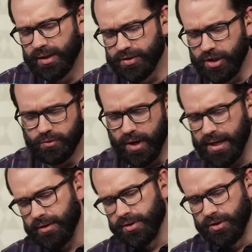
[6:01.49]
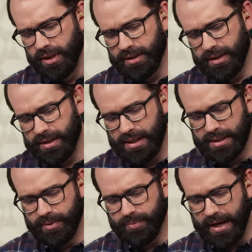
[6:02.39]
So you can run out and do it, and then you
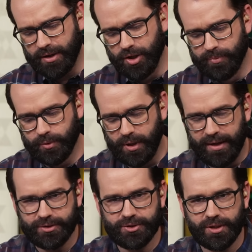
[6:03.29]
can be back home to watch